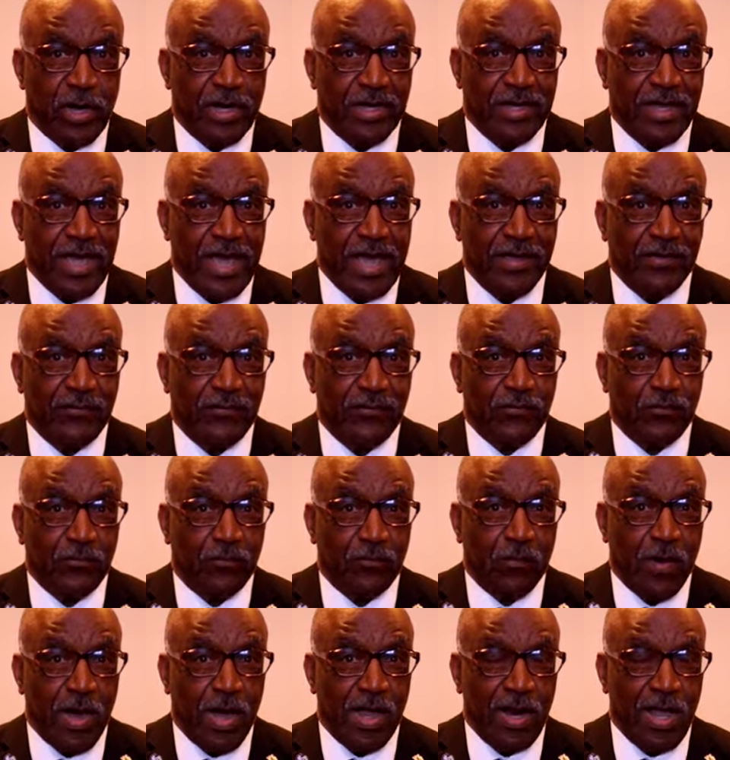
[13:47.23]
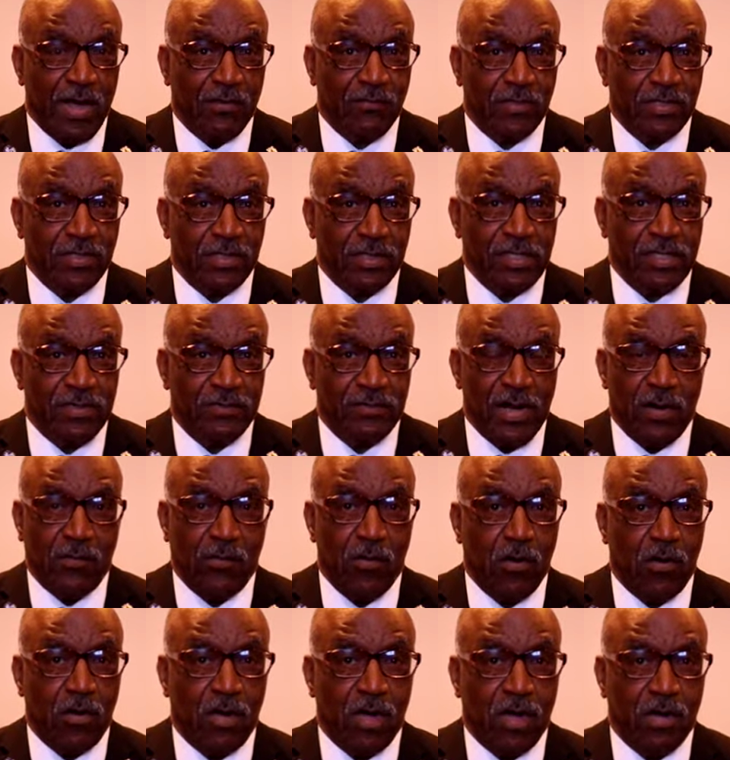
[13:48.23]
one night while I was
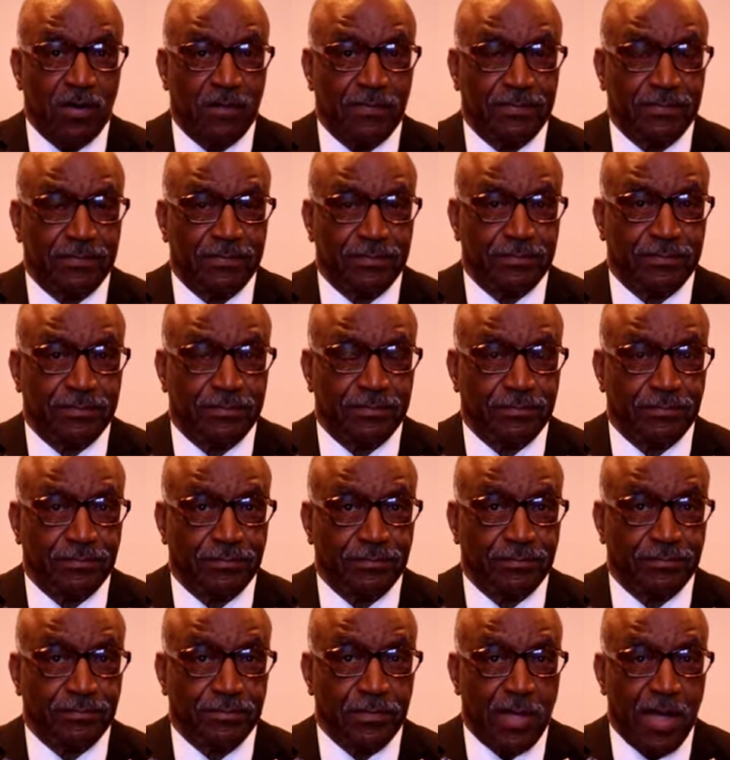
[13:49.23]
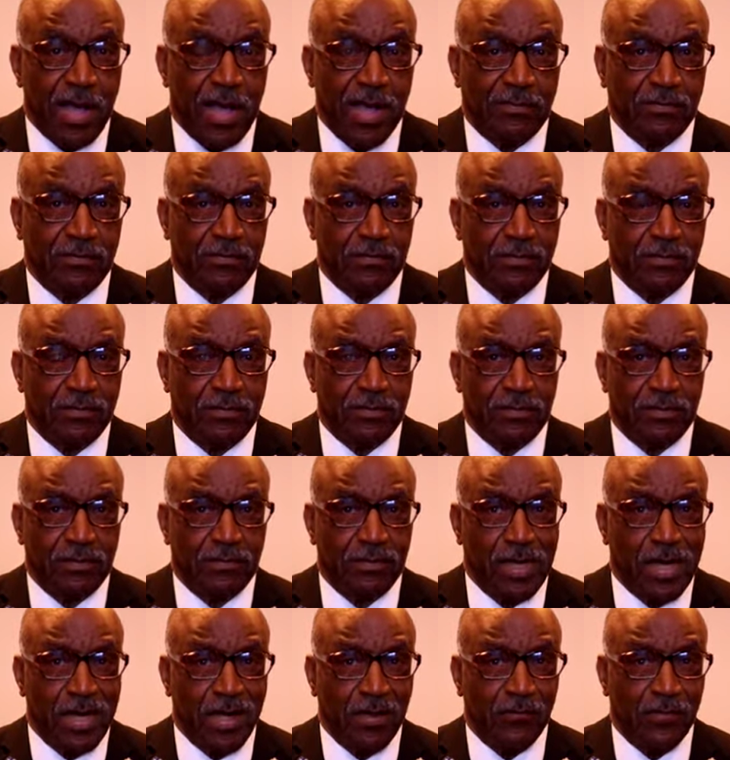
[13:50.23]
asleep. I woke up, I
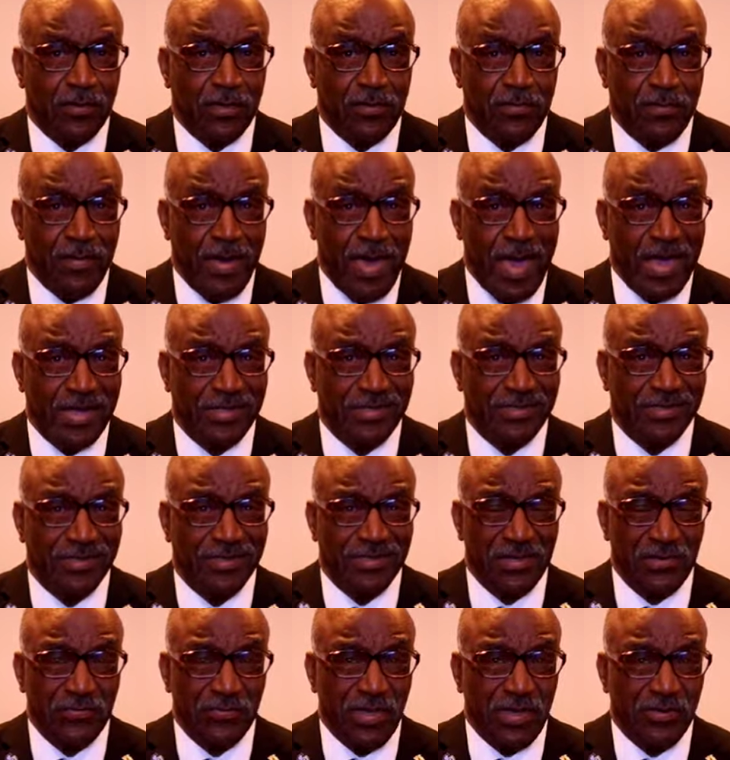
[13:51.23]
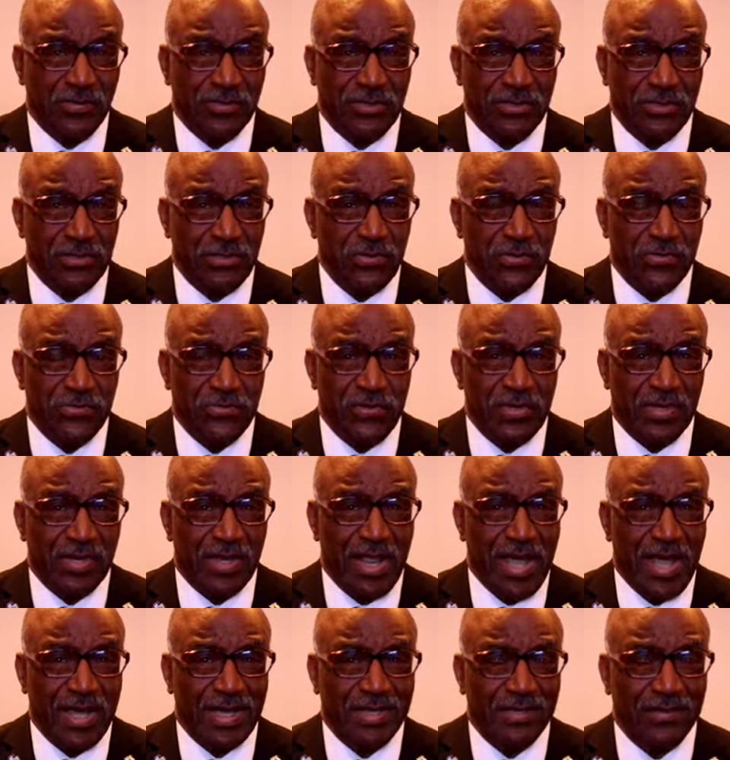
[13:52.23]
I would imagine somewhere two,
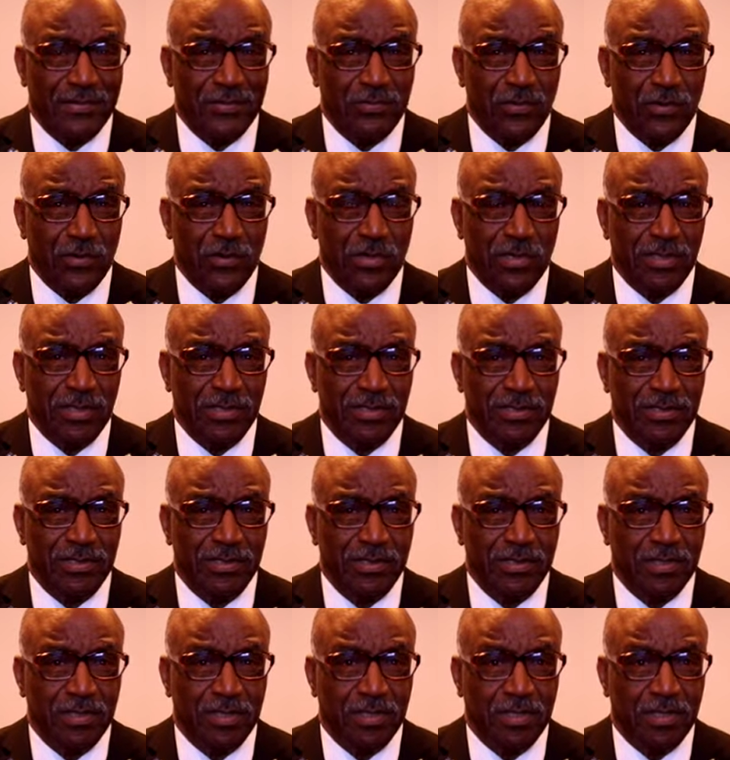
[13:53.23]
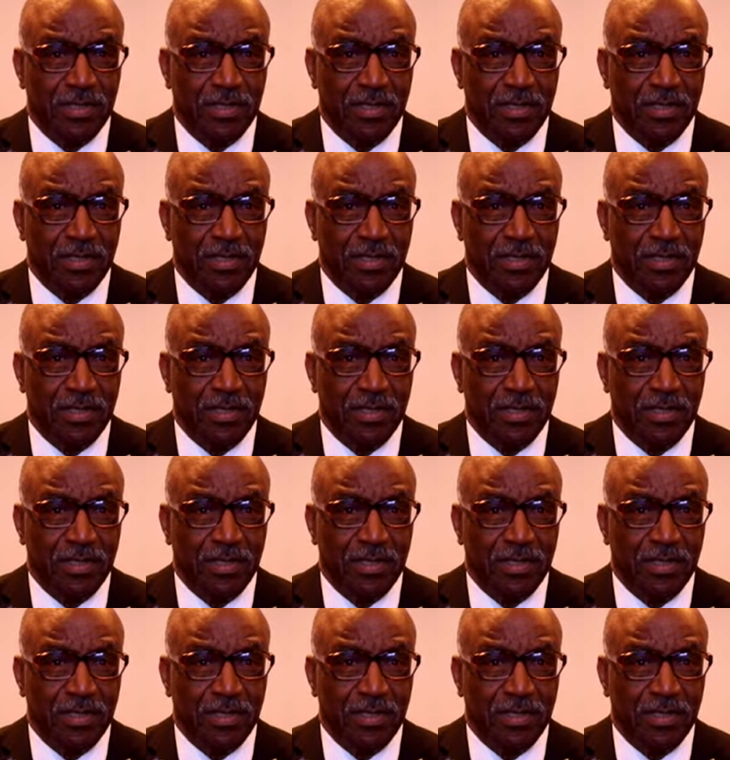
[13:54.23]
three o'clock in the morning.